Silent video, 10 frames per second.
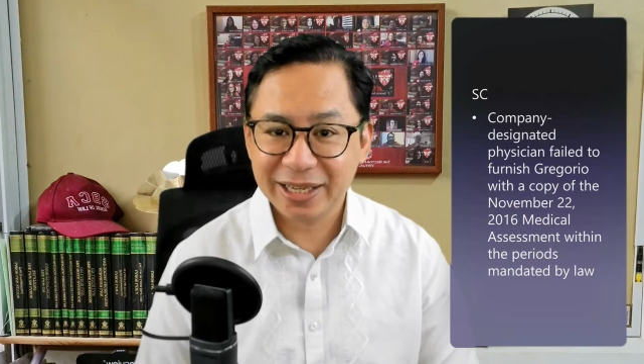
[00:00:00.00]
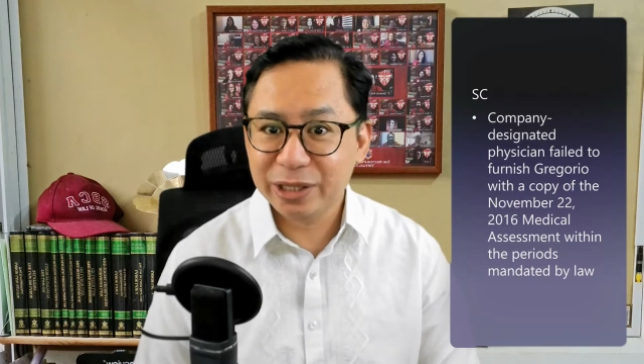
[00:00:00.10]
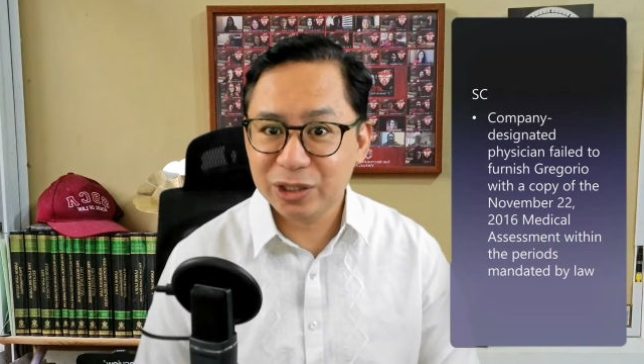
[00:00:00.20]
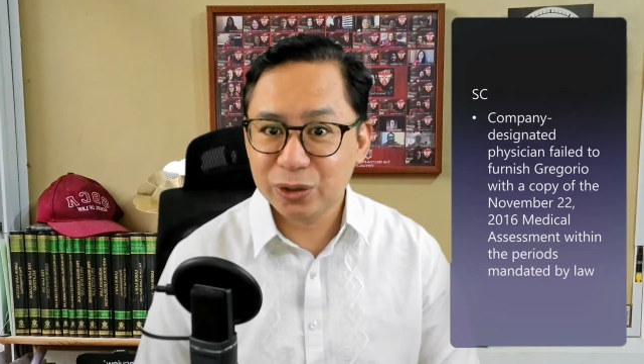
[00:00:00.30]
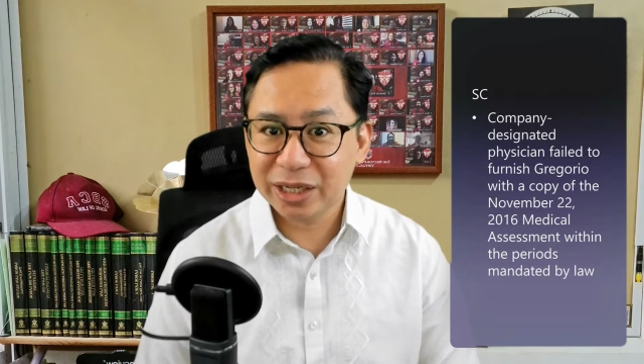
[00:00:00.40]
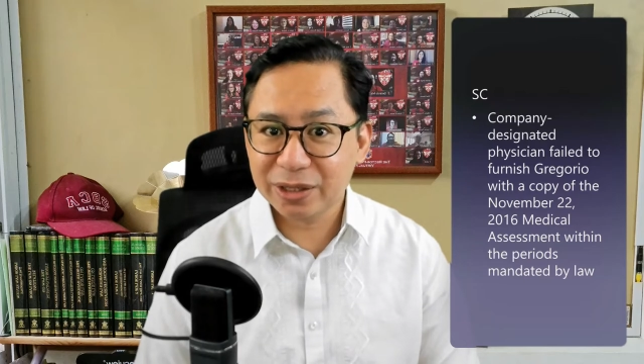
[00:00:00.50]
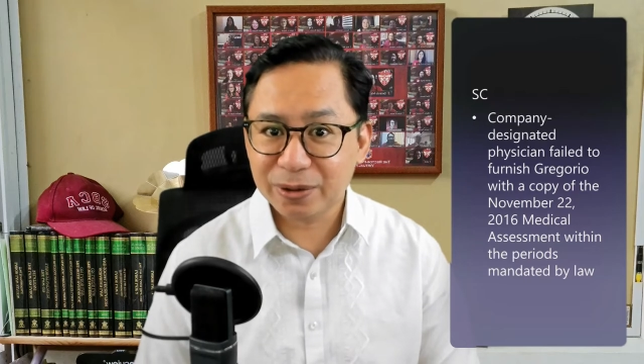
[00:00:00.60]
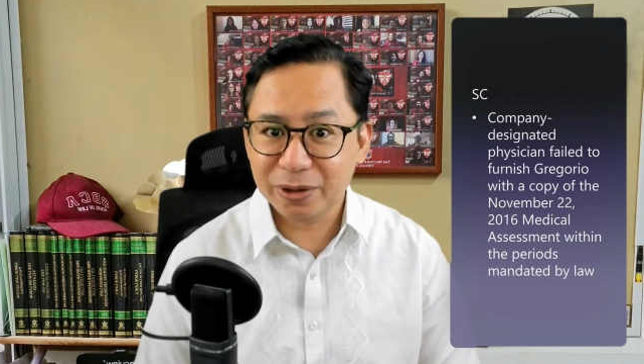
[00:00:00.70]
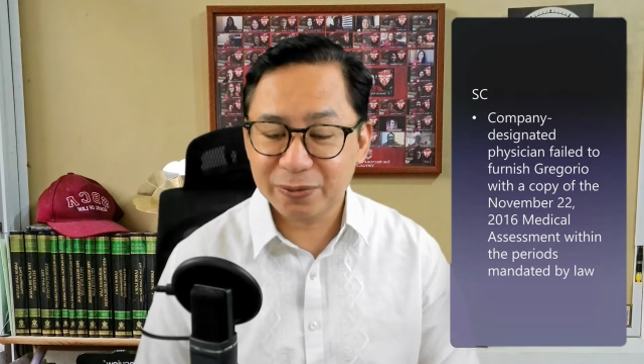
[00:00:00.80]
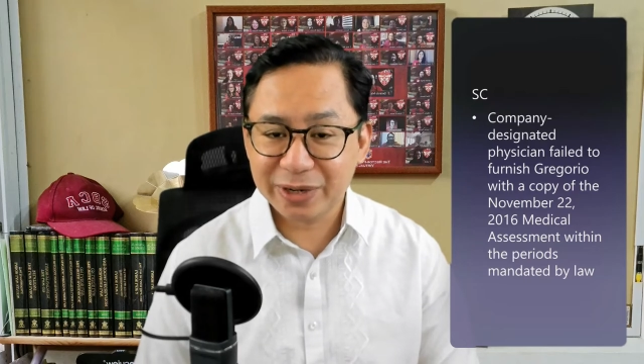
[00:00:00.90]
only during the
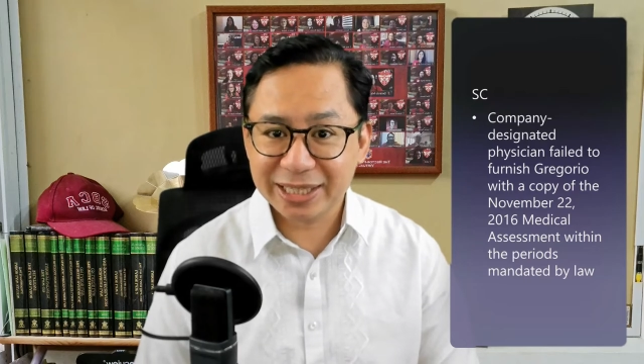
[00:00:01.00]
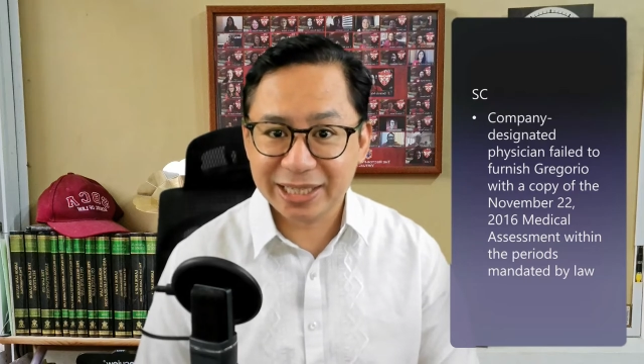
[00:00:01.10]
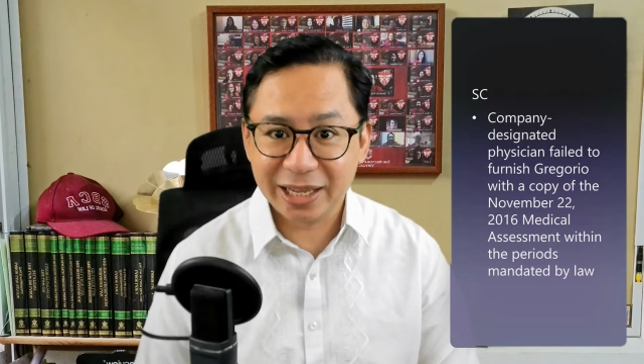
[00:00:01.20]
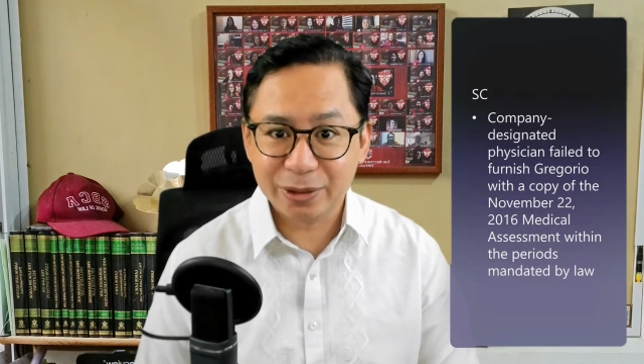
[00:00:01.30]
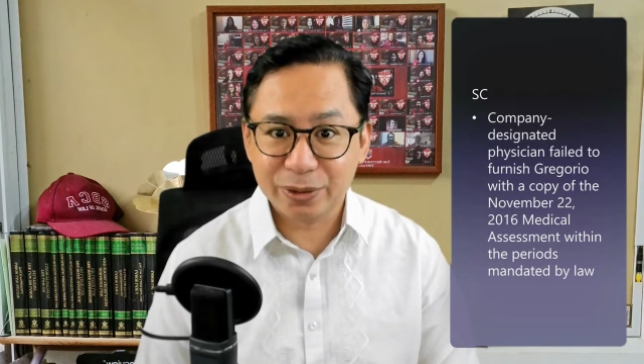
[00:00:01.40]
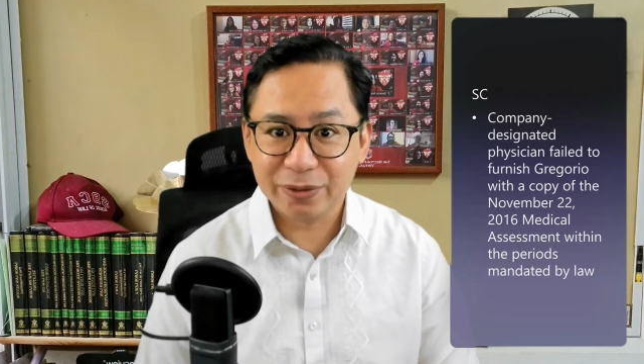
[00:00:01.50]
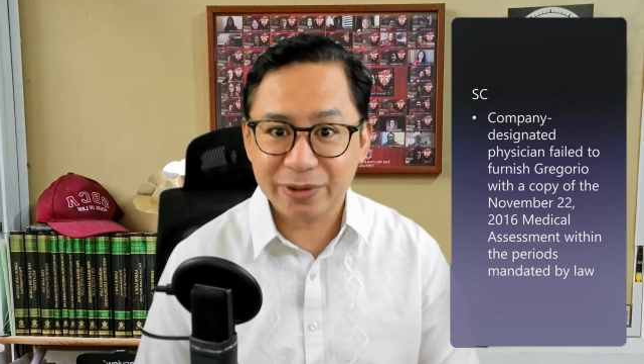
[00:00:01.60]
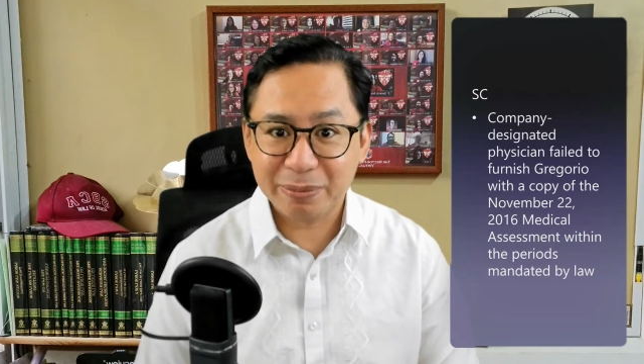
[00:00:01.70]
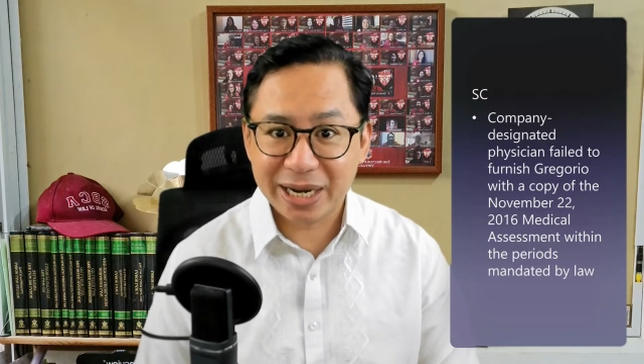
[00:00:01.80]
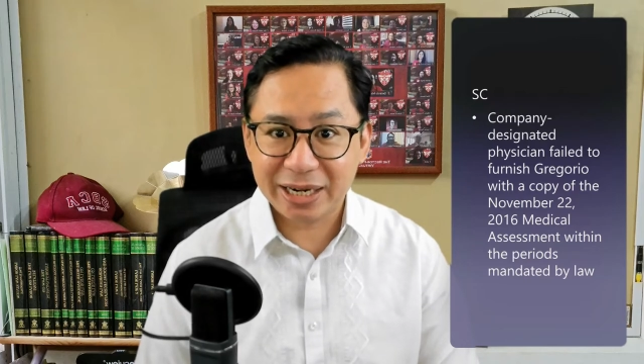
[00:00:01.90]
conference held on
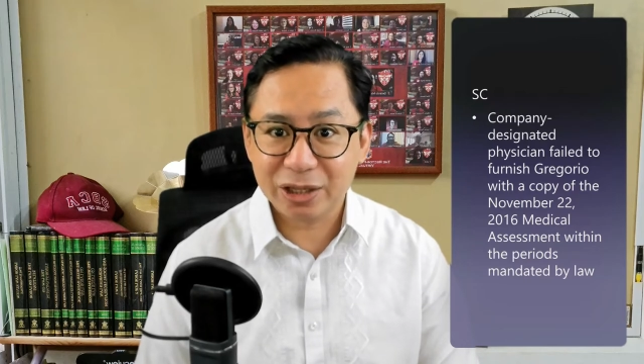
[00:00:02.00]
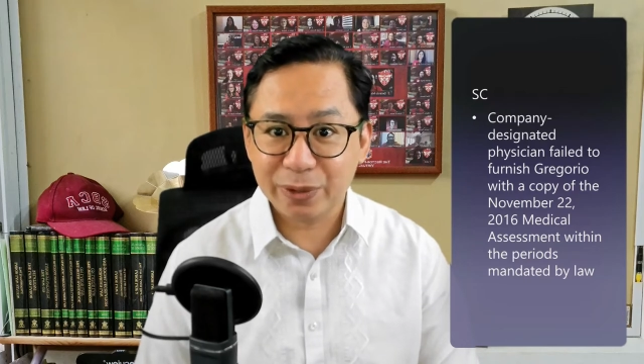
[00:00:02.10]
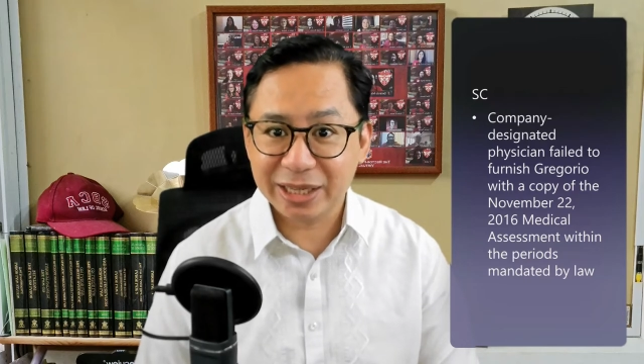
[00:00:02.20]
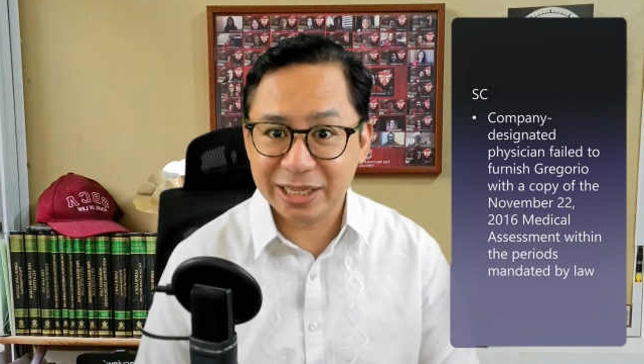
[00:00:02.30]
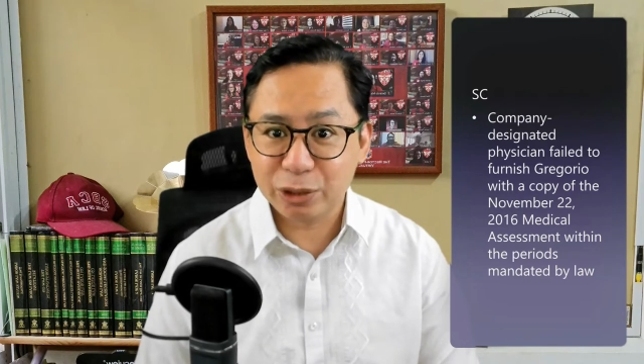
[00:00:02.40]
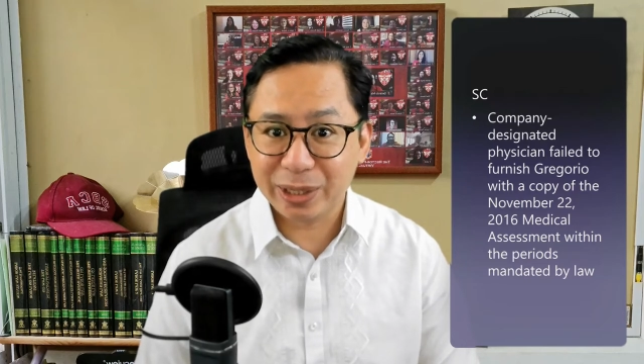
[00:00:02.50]
February 20,